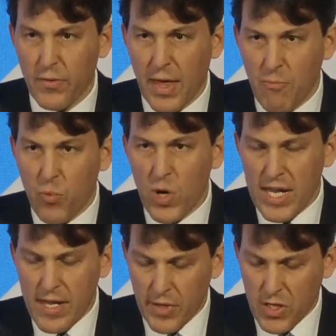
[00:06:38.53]
then
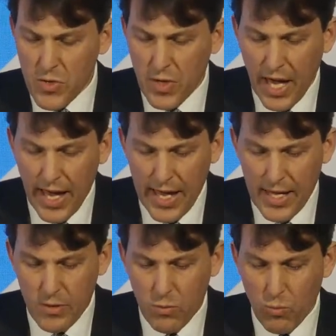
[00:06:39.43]
we, the
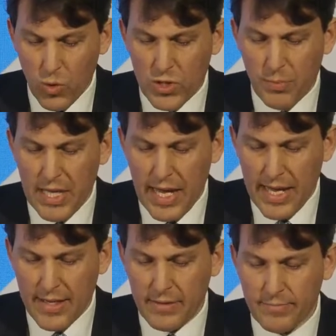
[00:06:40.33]
UK, want to be
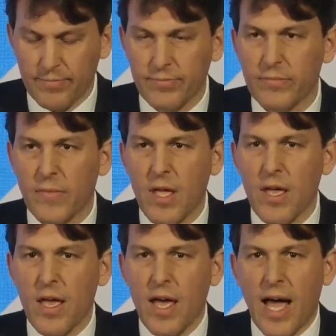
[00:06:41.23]
in,
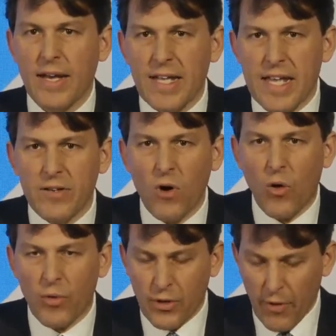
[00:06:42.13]
and in
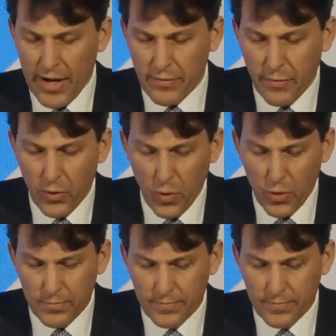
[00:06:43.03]
on the ground floor.